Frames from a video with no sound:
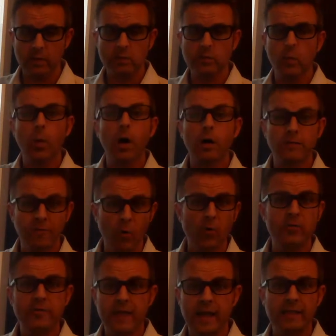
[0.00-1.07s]
So all four
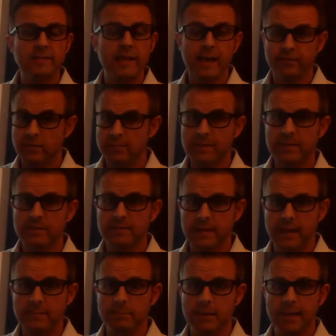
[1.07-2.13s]
sides have to be the
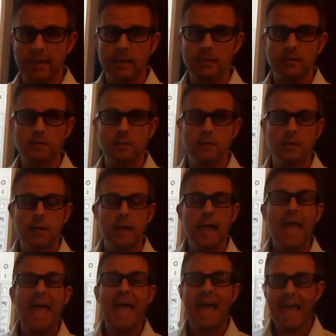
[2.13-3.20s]
same length,
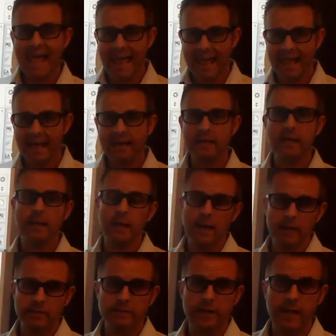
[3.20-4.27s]
and it
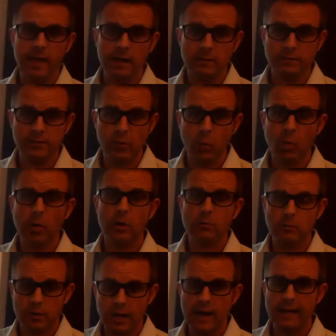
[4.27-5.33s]
has to have four
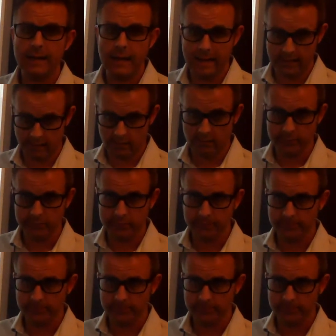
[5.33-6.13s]
right angles.